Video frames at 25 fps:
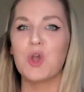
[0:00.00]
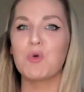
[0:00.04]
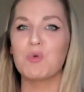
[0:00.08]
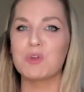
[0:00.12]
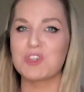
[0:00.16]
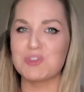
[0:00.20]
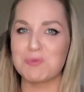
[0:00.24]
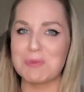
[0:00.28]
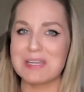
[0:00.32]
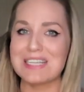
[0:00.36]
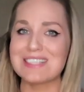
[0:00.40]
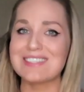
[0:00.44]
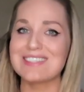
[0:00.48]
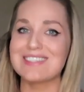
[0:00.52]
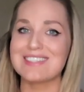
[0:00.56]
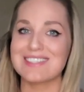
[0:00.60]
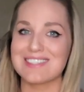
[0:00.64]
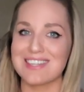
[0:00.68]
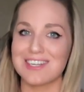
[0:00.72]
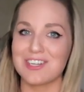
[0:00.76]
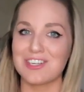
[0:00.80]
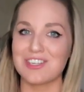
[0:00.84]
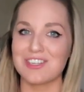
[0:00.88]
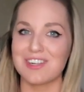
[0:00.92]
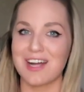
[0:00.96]
which means he's
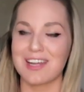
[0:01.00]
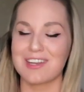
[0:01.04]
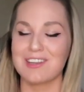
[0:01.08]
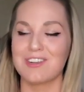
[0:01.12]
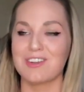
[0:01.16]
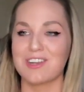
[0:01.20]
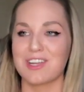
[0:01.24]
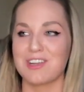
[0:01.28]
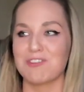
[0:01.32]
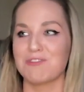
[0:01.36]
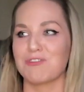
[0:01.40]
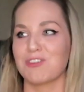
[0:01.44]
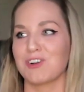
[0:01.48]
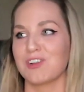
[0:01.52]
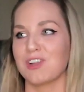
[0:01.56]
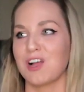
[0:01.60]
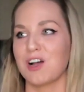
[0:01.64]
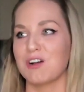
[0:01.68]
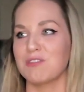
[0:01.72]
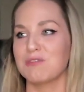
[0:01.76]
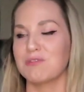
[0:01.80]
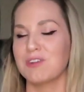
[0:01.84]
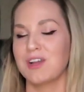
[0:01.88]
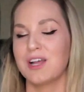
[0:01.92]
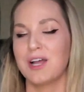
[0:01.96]
single and looking for
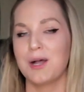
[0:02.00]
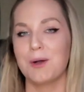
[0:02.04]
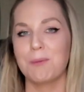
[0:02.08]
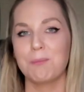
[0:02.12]
love.